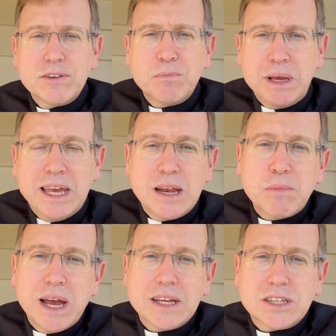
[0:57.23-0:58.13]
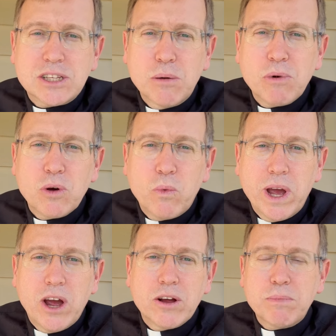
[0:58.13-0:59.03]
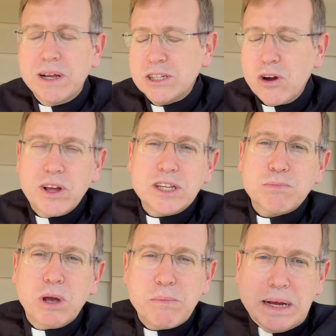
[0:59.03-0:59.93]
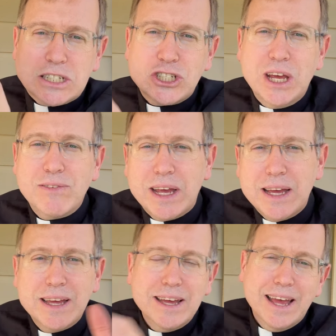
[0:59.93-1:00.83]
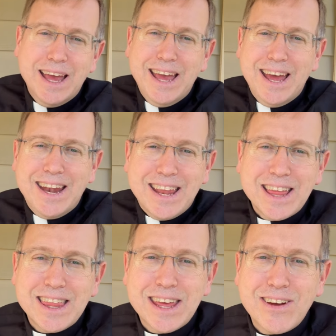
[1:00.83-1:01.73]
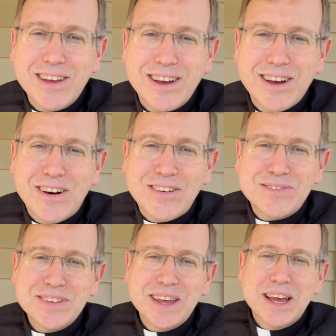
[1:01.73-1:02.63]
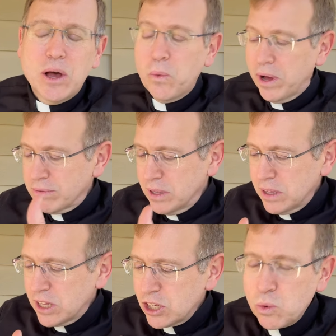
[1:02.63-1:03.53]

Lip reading: begin my summer wear by starting in spring by shaving, and there you go. Well, this